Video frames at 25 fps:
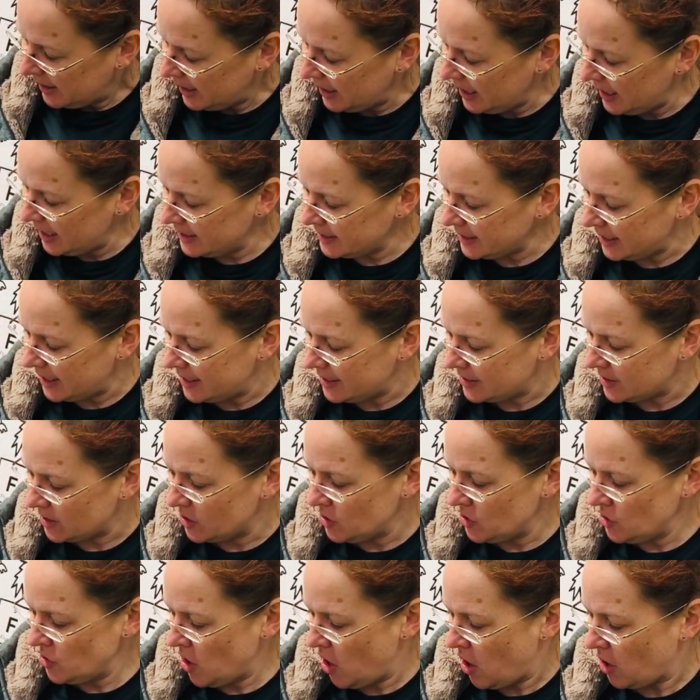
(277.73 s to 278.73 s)
It is
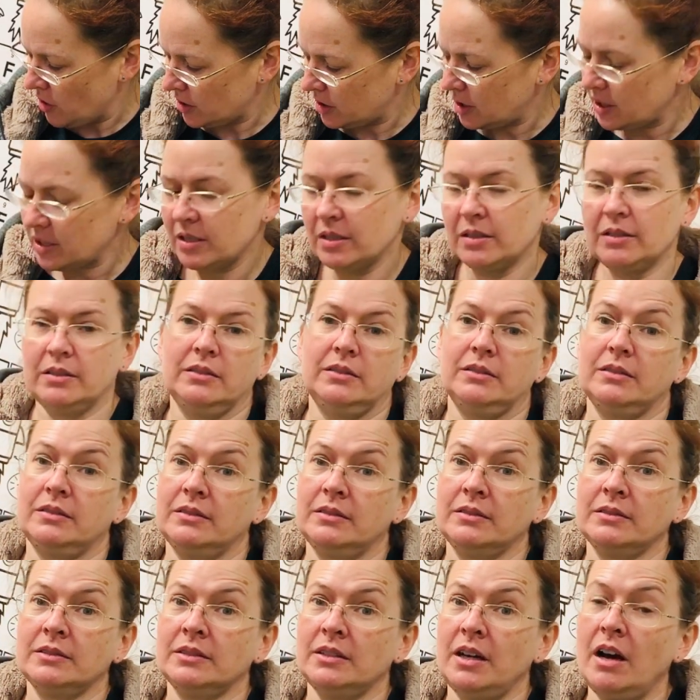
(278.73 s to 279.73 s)
not
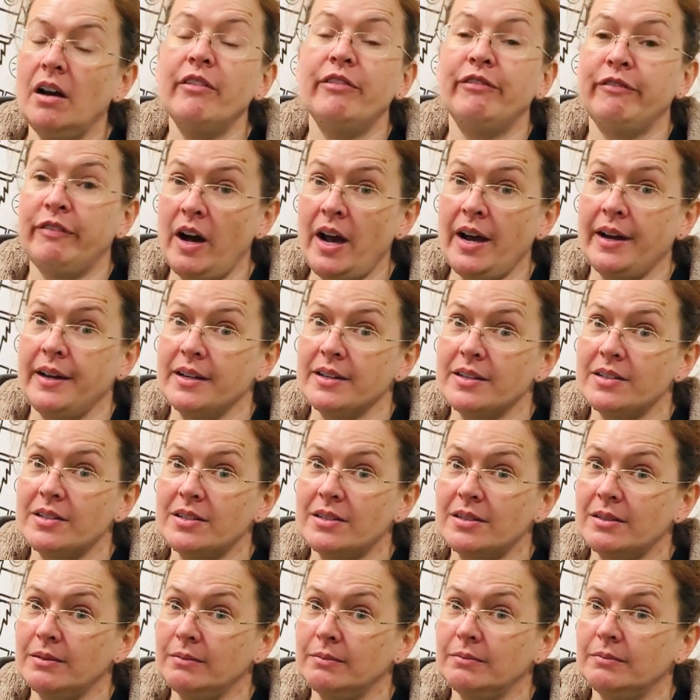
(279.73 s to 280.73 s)
her
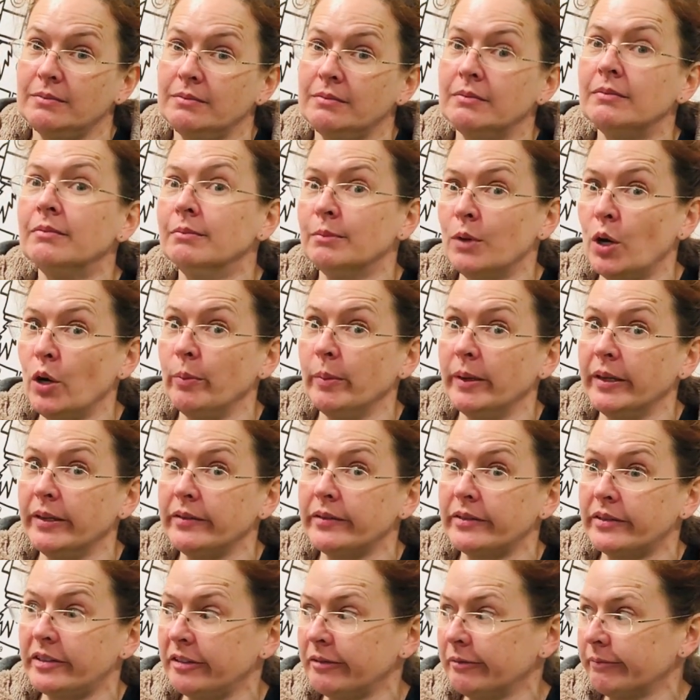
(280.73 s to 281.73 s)
finest
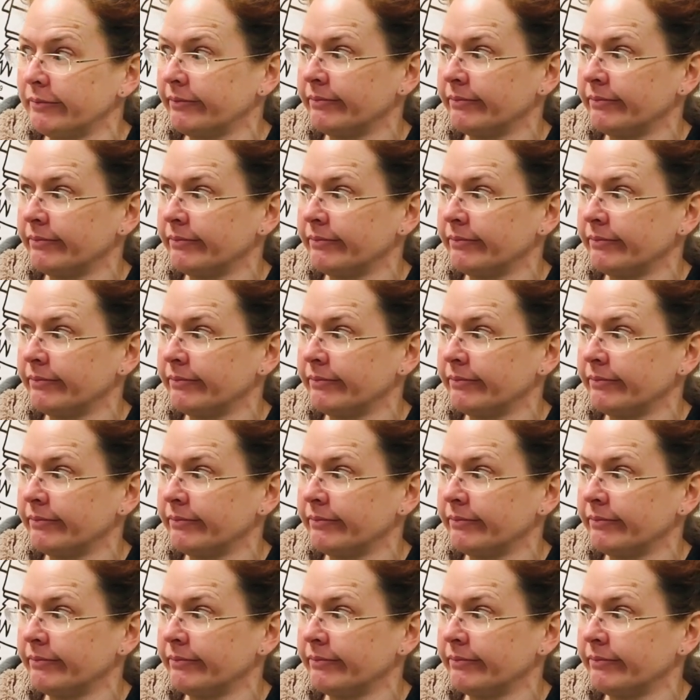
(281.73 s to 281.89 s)
moment.